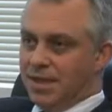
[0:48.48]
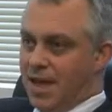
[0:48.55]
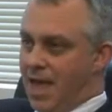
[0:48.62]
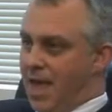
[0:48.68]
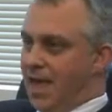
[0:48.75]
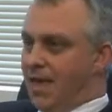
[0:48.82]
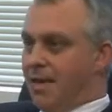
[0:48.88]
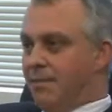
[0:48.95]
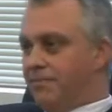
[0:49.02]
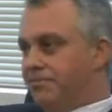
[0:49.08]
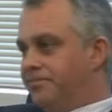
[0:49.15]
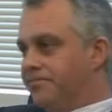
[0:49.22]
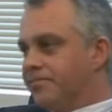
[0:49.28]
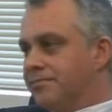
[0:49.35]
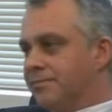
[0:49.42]

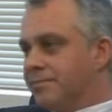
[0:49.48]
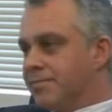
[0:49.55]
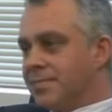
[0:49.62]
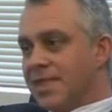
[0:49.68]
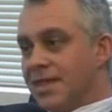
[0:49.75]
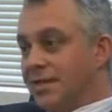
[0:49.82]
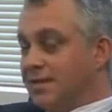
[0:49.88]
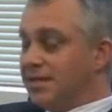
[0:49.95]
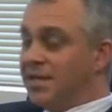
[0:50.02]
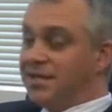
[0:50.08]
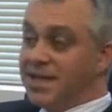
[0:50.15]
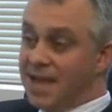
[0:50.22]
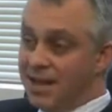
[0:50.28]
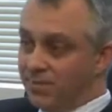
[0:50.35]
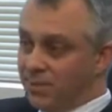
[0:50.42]
Sat
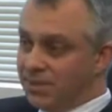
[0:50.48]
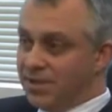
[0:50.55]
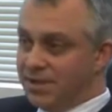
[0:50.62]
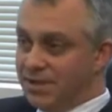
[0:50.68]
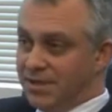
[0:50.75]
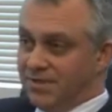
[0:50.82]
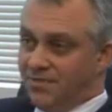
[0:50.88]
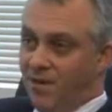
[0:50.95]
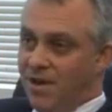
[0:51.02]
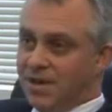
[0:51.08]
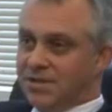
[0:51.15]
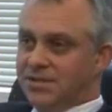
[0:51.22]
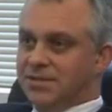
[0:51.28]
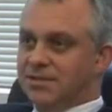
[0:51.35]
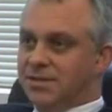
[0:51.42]
down and presented the
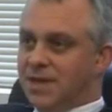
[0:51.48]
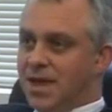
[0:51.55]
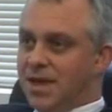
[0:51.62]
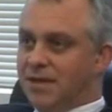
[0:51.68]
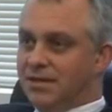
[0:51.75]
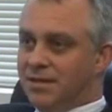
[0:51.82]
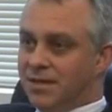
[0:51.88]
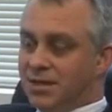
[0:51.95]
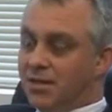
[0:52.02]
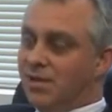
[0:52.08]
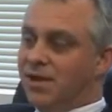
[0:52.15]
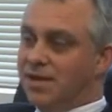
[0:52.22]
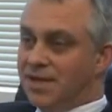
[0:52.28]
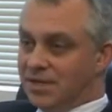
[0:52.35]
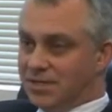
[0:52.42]
advice. Then the
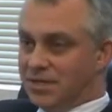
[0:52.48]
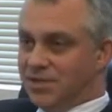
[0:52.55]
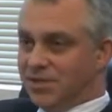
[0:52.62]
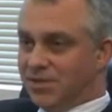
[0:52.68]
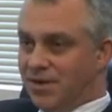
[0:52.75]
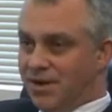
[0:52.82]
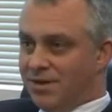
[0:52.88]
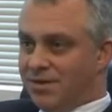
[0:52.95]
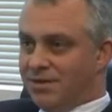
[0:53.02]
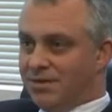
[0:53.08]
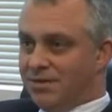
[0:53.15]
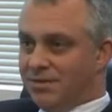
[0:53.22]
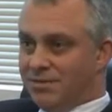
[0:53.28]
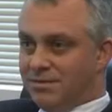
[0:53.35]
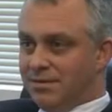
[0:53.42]
client actually decided
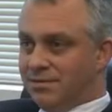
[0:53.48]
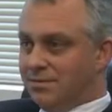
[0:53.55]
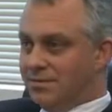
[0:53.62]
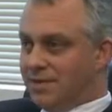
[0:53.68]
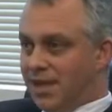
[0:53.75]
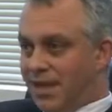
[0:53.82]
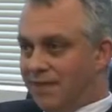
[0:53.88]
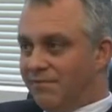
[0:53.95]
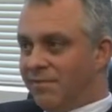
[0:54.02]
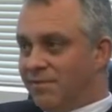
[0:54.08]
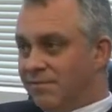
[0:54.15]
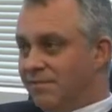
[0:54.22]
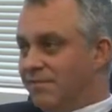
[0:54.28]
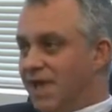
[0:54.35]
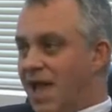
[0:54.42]
that the
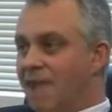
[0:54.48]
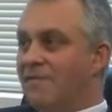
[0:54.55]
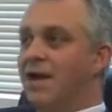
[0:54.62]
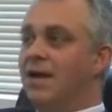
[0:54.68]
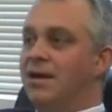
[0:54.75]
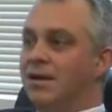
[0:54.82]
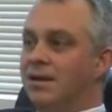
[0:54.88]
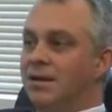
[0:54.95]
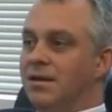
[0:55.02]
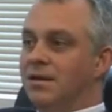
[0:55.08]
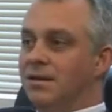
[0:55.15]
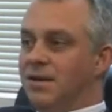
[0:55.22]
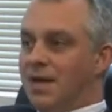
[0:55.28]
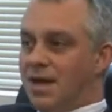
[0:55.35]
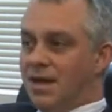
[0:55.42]
level of cover,
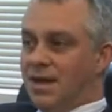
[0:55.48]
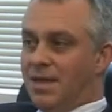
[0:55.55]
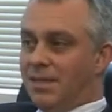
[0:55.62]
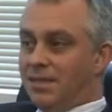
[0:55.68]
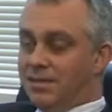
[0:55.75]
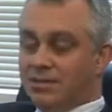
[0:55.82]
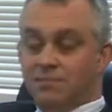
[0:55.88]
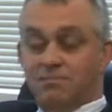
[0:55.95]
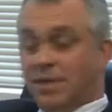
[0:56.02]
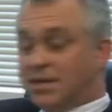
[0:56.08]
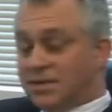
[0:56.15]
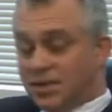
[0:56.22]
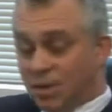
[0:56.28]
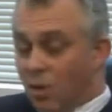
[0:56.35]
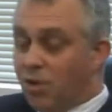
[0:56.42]

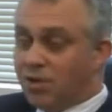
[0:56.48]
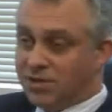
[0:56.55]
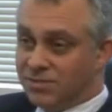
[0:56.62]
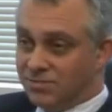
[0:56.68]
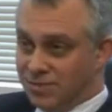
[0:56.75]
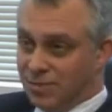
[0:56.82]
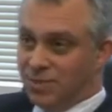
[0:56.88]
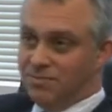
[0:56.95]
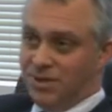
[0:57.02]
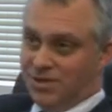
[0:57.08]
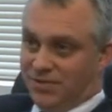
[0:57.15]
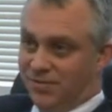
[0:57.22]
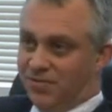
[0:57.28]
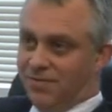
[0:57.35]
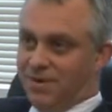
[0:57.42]
basically the cost was too
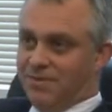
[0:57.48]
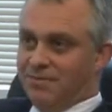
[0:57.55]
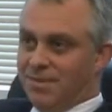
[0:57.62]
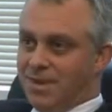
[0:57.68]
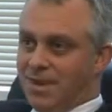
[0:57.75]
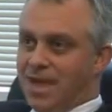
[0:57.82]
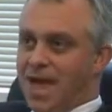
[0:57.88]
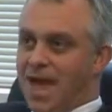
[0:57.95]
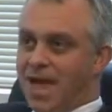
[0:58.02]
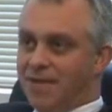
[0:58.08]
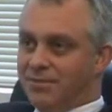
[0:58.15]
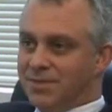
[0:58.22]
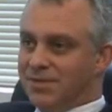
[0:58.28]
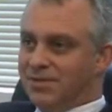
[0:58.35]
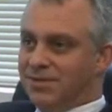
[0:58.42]
much for him.
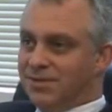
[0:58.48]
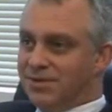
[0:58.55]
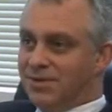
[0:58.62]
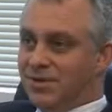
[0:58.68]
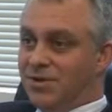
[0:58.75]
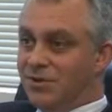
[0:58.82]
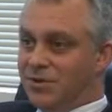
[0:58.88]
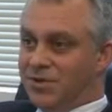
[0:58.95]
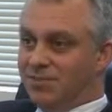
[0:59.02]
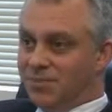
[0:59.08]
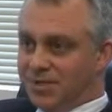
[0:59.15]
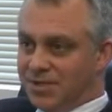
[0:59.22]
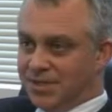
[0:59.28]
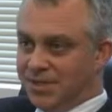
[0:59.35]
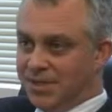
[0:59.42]
So he decided not to
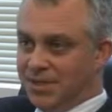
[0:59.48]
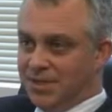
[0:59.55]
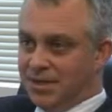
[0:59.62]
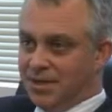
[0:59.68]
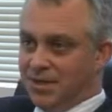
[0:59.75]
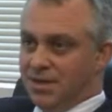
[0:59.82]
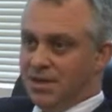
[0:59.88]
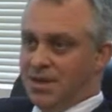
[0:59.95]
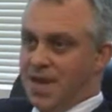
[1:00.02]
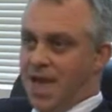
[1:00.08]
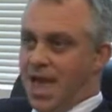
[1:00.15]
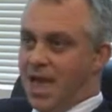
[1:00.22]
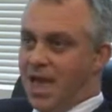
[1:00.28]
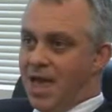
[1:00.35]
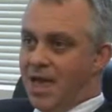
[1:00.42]
proceed.
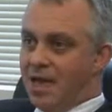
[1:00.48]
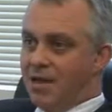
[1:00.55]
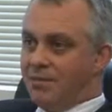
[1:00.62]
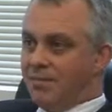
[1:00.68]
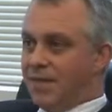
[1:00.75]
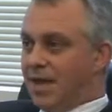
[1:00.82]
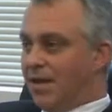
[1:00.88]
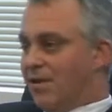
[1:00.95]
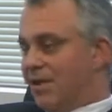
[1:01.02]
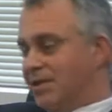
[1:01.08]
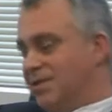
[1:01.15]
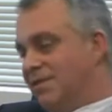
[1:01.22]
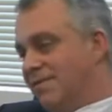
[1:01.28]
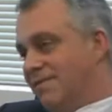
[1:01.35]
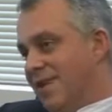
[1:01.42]
And I
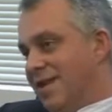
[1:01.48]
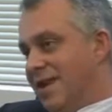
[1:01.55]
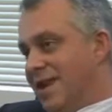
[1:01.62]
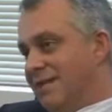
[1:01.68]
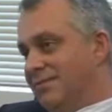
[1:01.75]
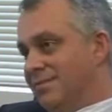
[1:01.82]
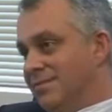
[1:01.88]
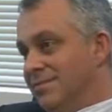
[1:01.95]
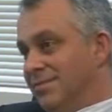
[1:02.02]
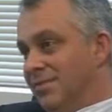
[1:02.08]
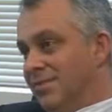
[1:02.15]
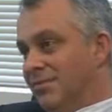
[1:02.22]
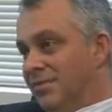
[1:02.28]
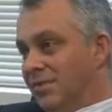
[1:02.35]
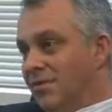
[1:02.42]
actually found out
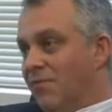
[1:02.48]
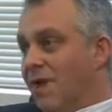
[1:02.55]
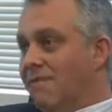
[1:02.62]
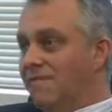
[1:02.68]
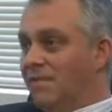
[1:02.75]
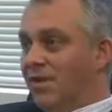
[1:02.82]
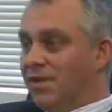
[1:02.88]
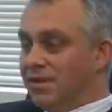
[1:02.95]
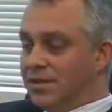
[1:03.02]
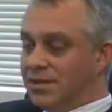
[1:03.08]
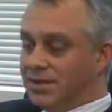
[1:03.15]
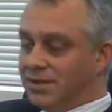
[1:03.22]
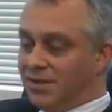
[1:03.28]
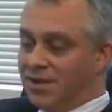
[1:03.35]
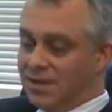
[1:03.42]
through the grapevine that this
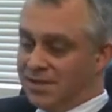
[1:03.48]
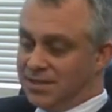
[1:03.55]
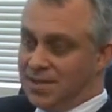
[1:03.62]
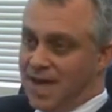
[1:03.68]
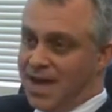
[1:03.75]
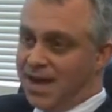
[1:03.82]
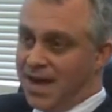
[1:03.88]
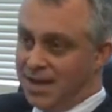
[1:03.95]
client actually had an